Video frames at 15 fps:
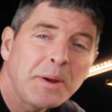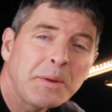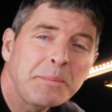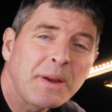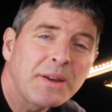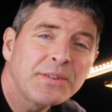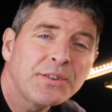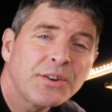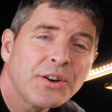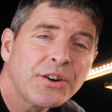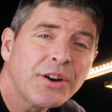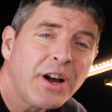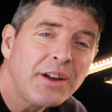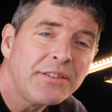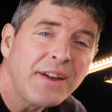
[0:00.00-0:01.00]
big
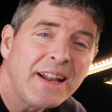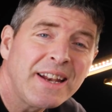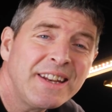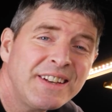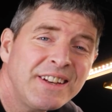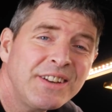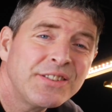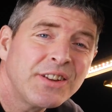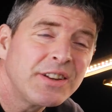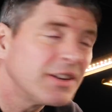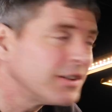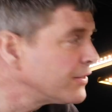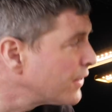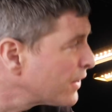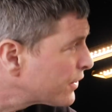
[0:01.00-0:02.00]
mixture of LEDs on
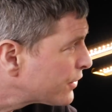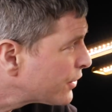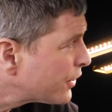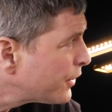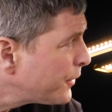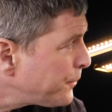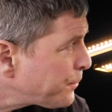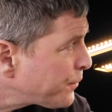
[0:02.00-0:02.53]
this fixture.